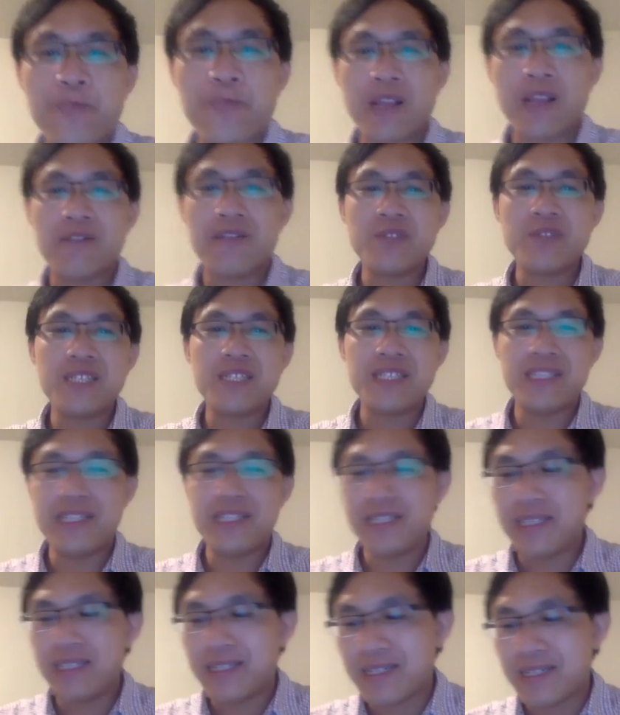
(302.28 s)

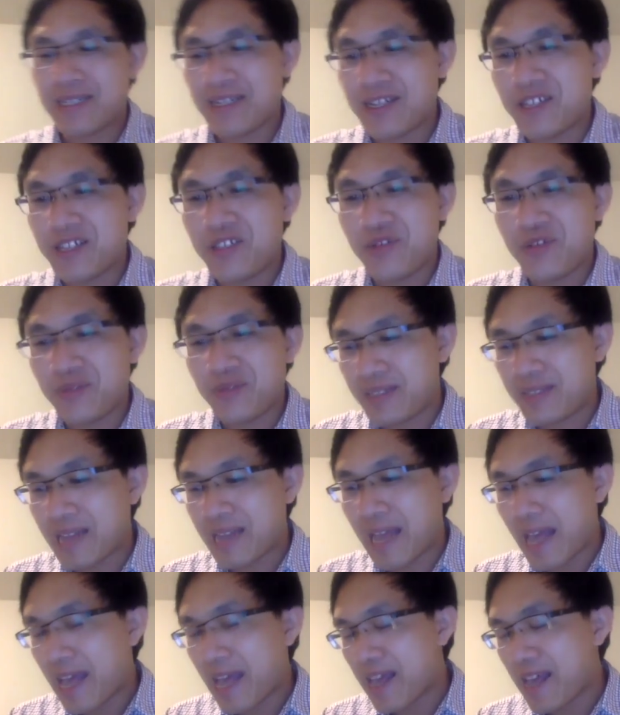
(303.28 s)
Firstly, you
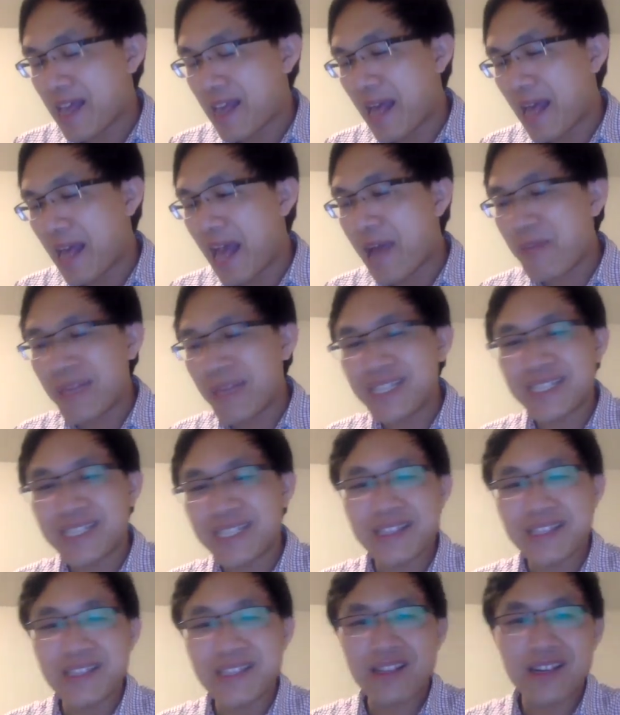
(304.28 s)
have
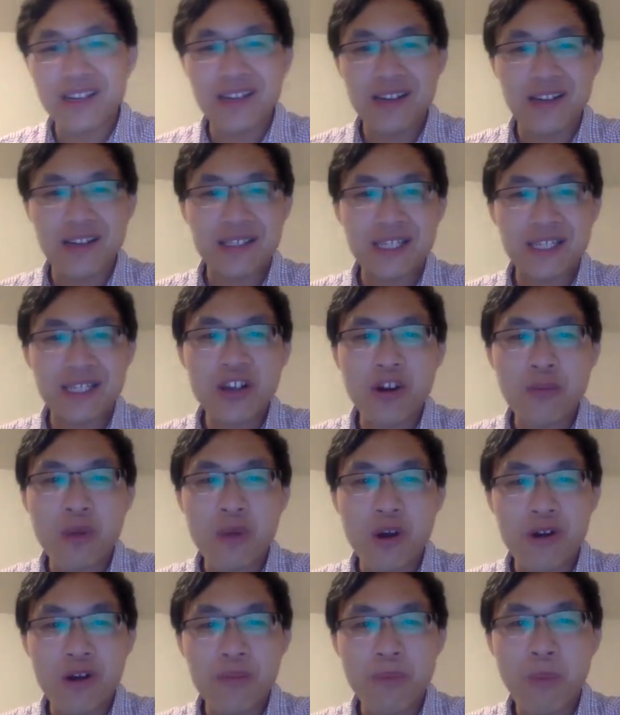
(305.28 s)
mentioned the
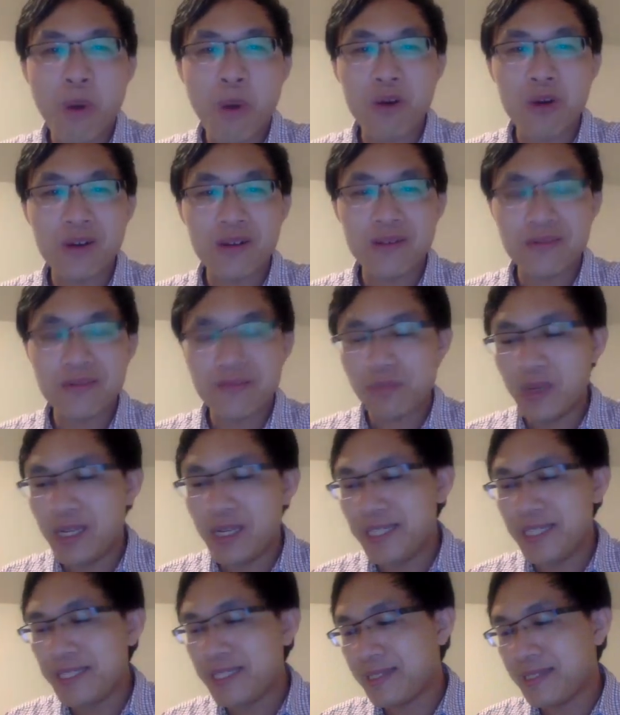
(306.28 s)
Singapore
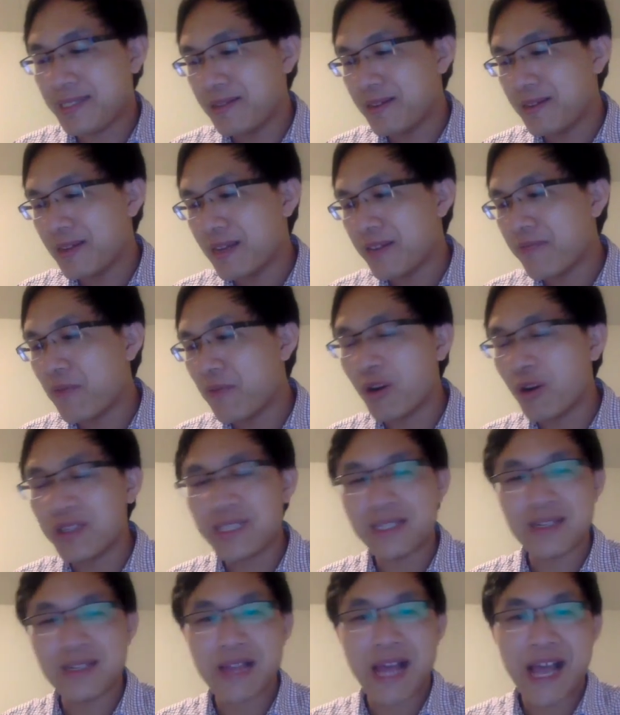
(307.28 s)
police
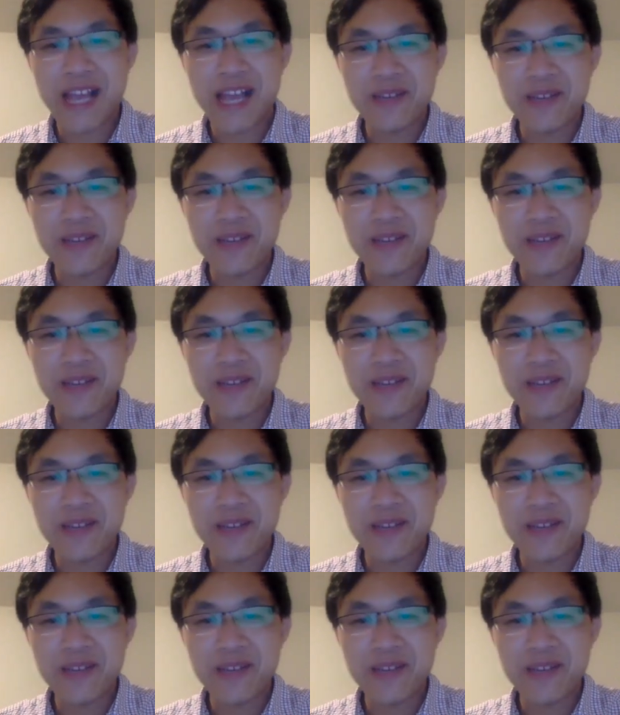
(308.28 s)
force, right?